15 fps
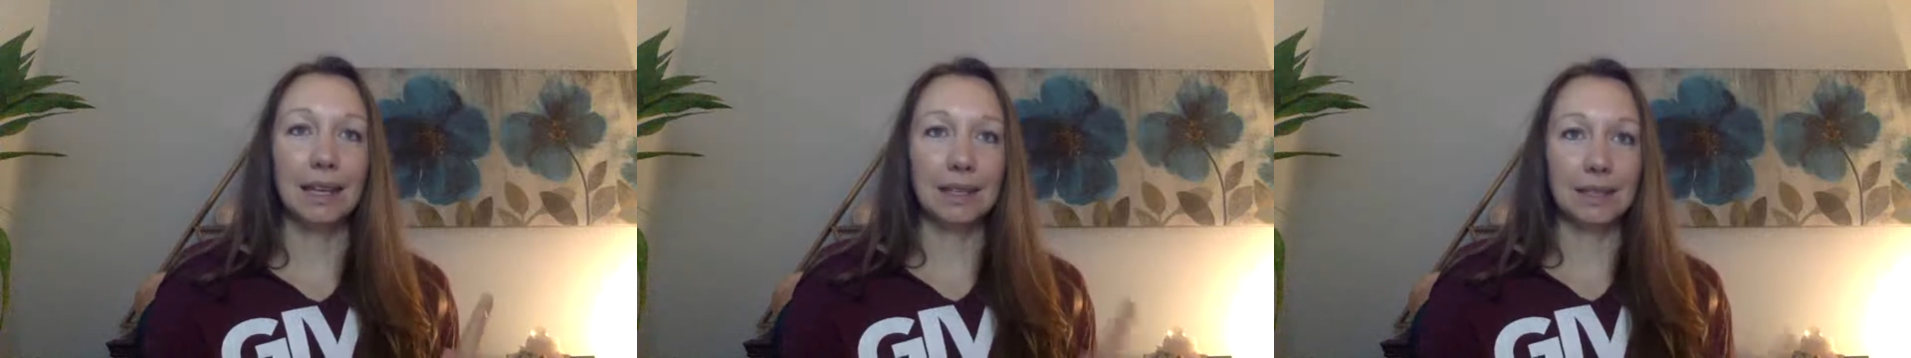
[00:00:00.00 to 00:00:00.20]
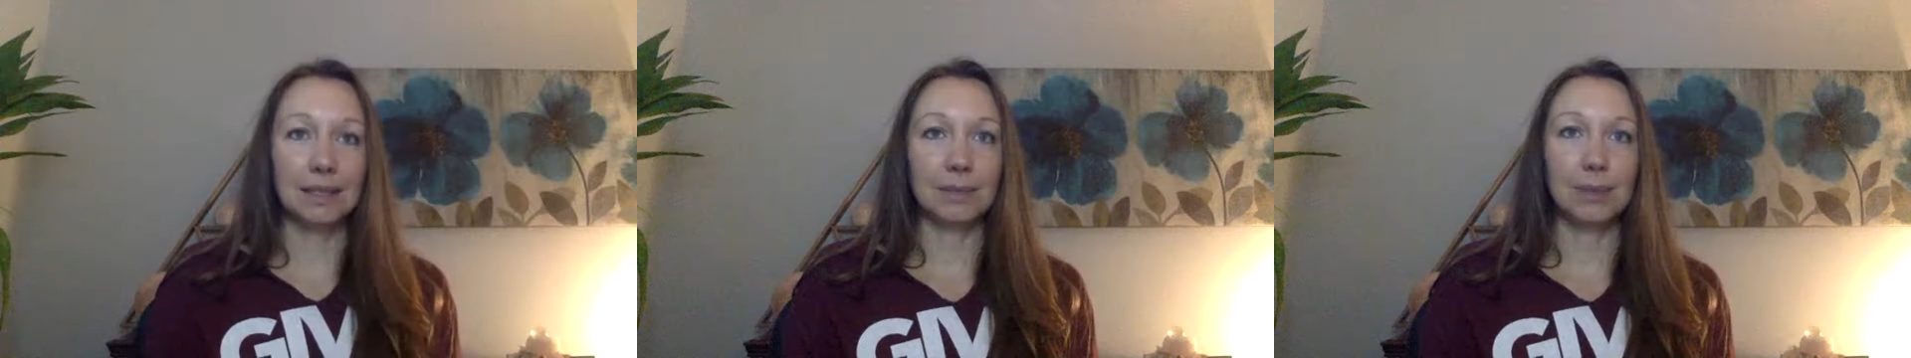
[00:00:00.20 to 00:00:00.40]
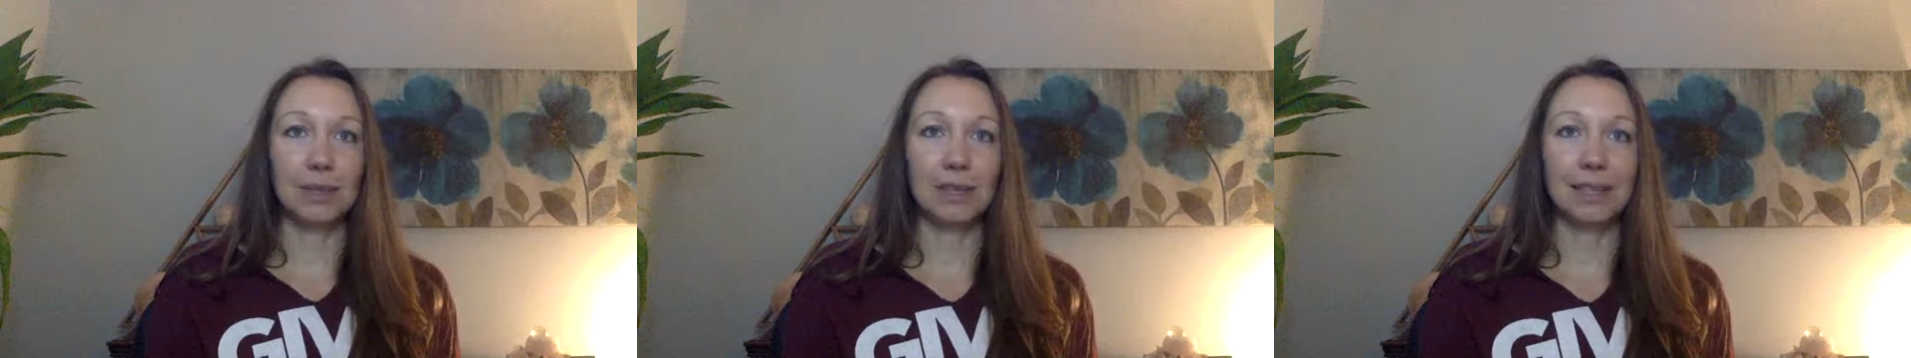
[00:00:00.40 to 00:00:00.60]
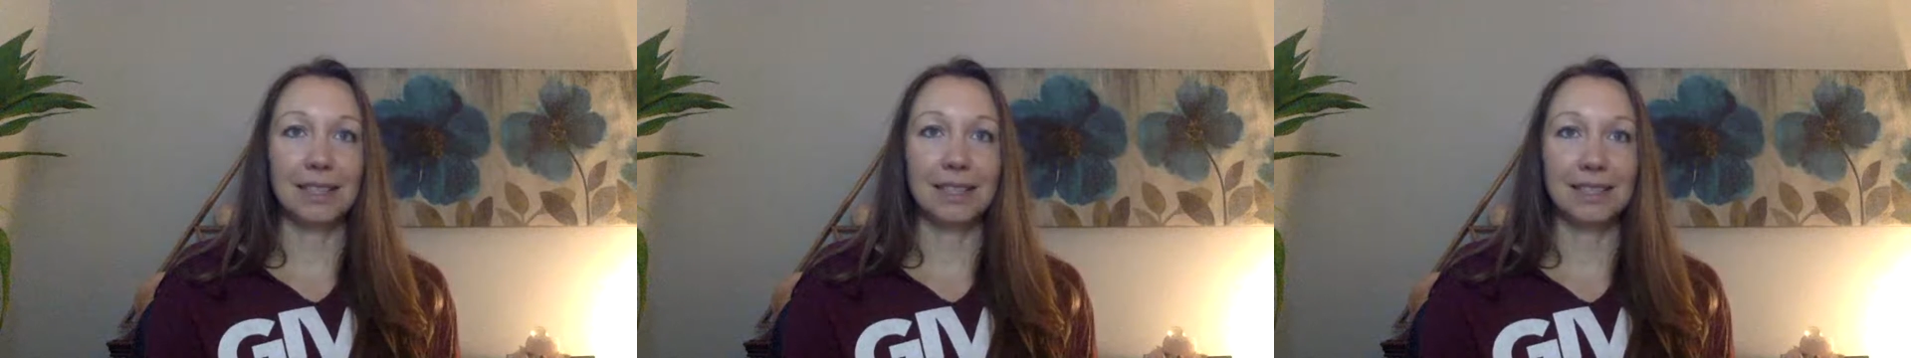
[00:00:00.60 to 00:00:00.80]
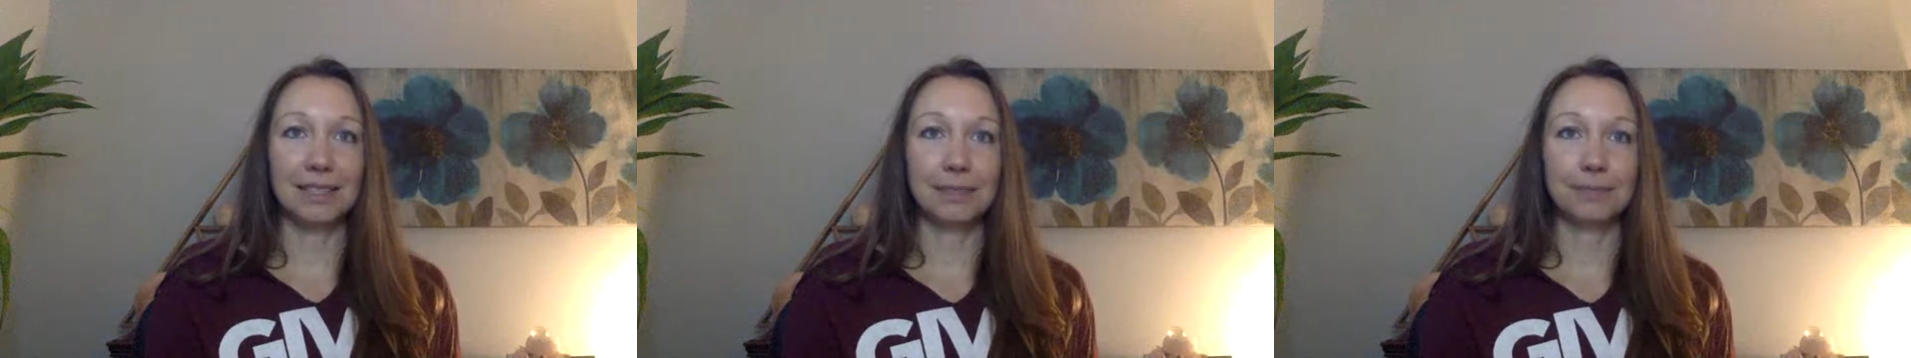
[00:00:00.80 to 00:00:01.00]

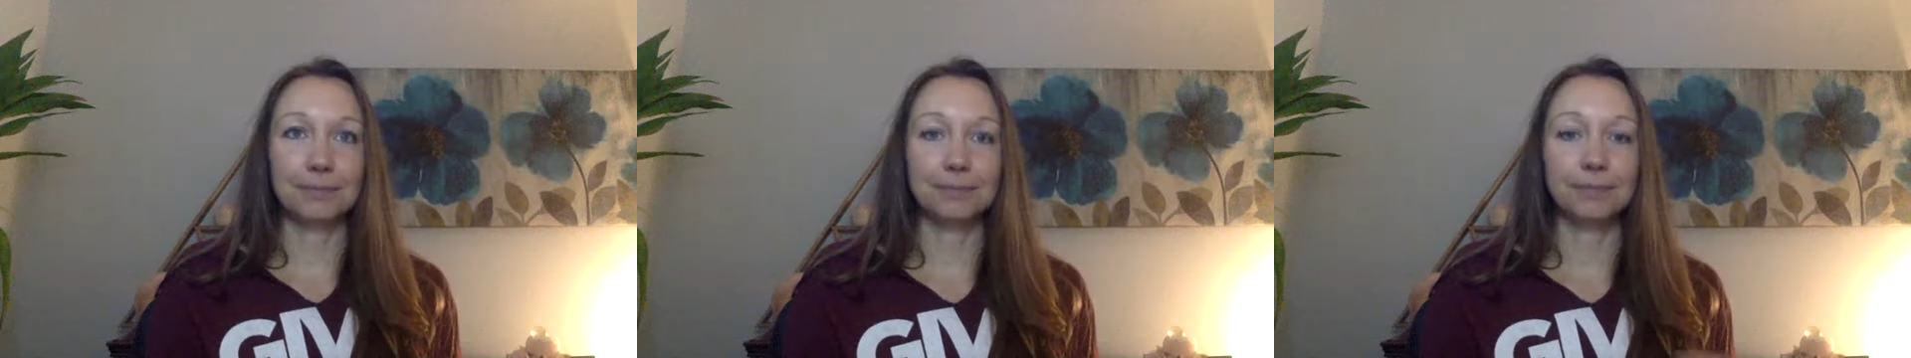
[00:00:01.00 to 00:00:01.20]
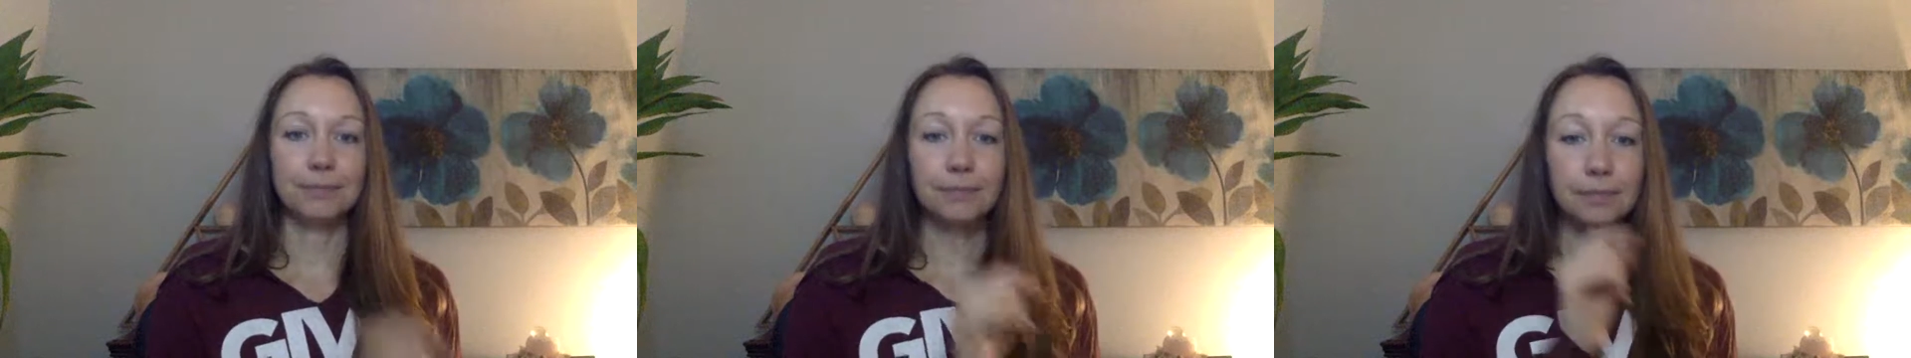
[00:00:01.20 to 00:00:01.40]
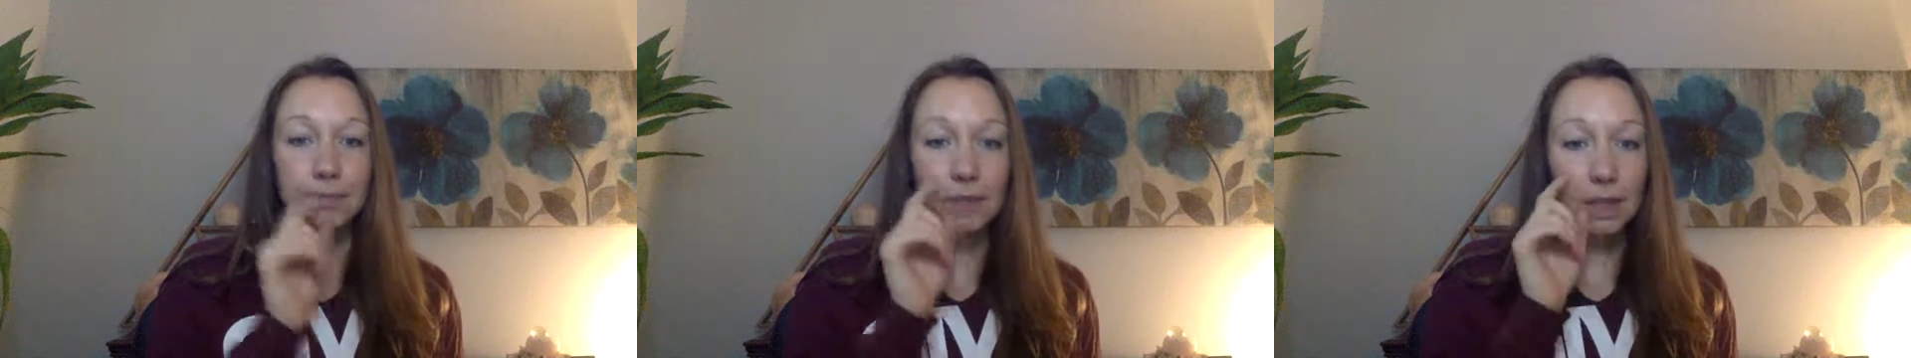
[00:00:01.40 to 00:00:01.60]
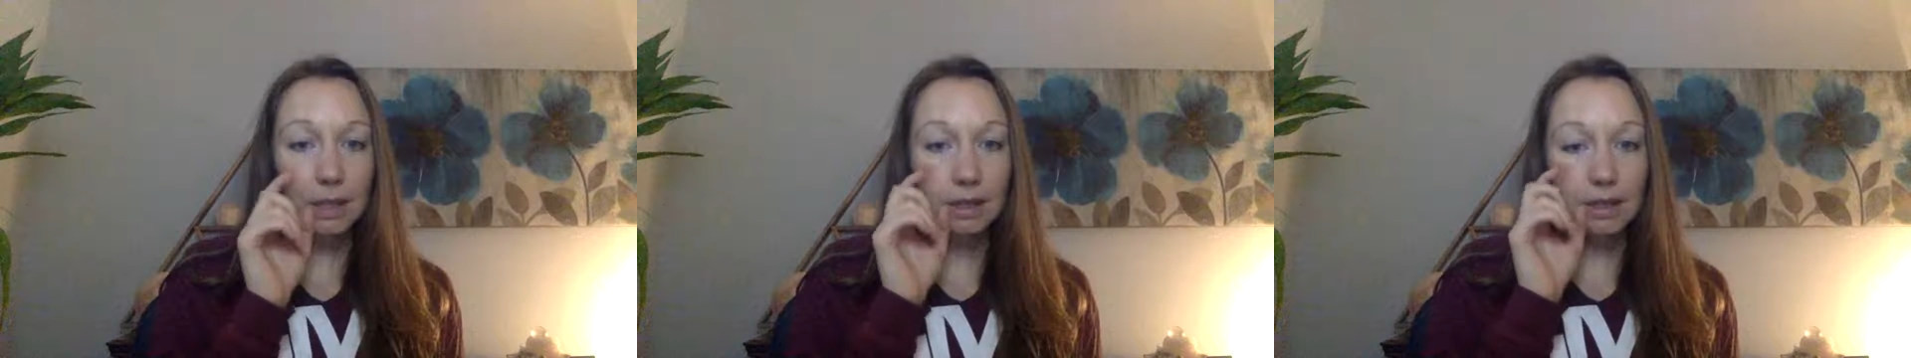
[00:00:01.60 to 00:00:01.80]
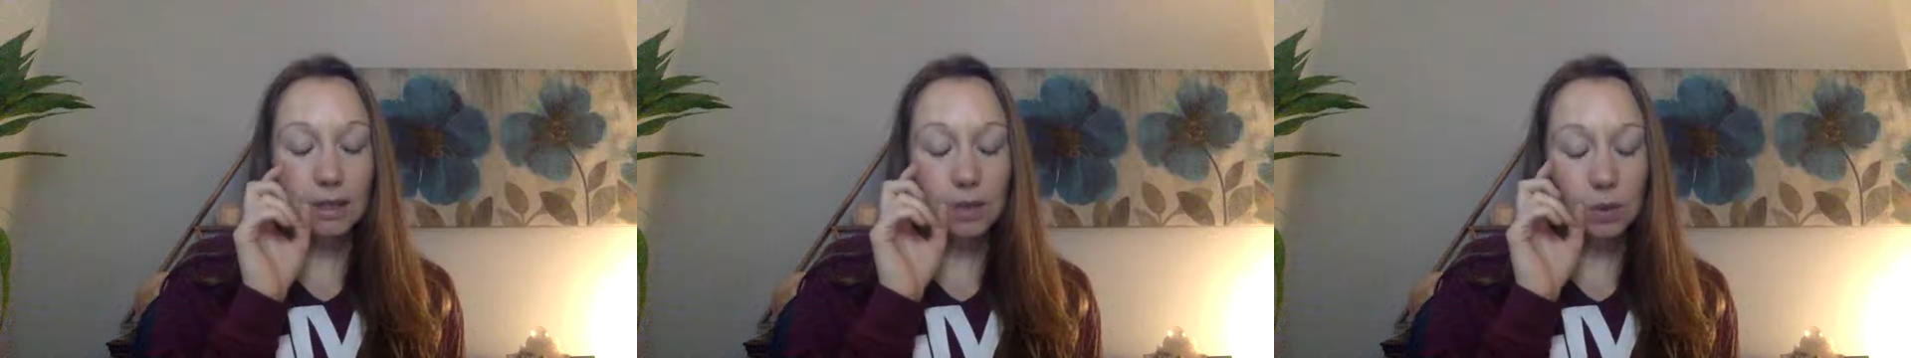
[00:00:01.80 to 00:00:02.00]
experience.
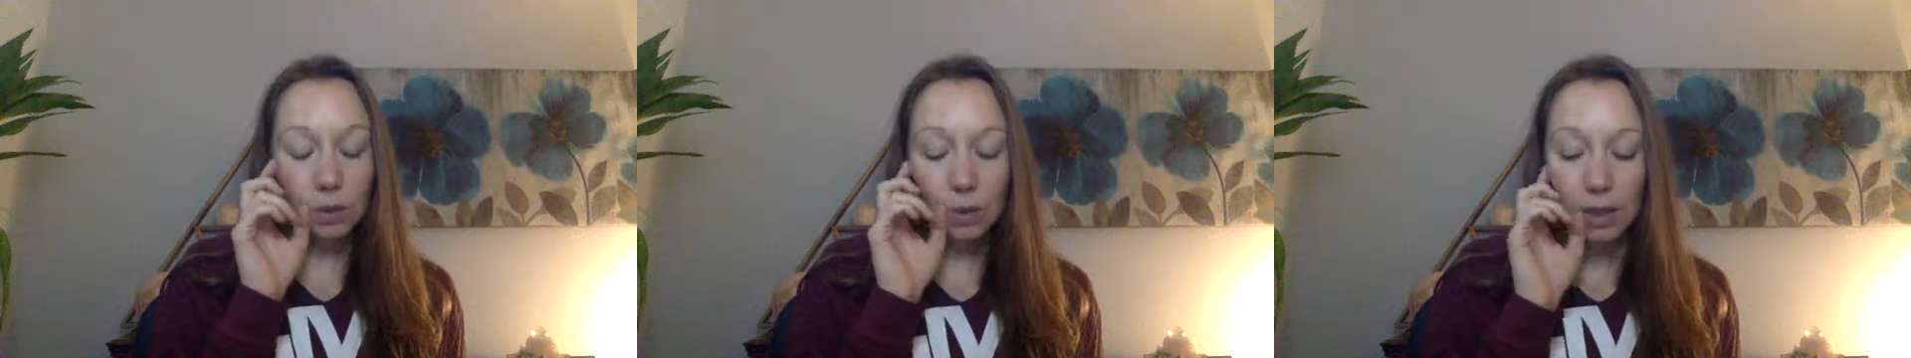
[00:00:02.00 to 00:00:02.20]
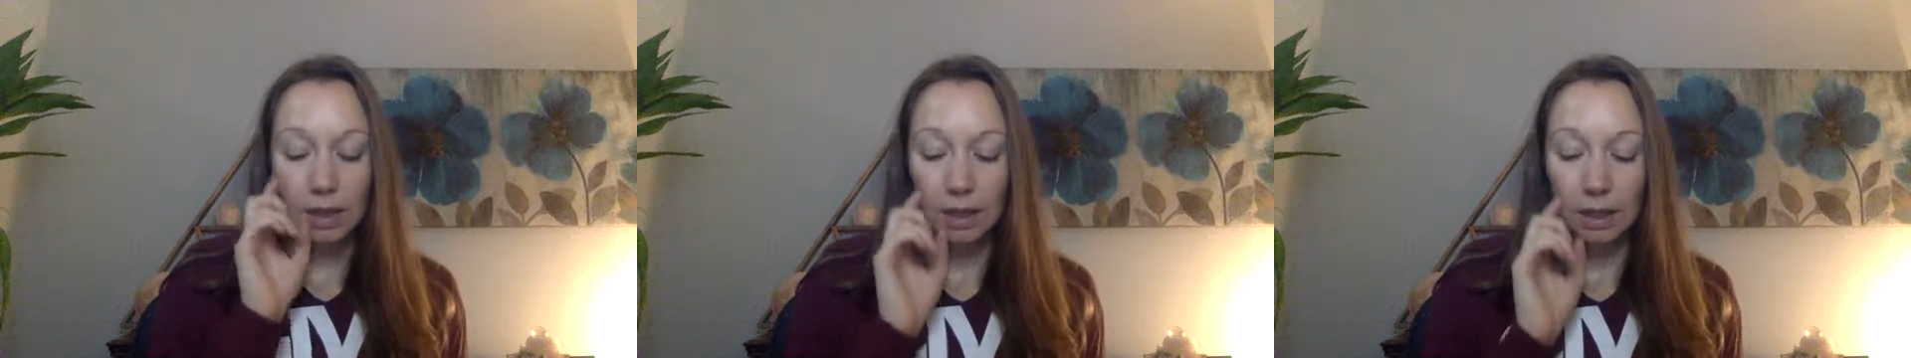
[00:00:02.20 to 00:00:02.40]
So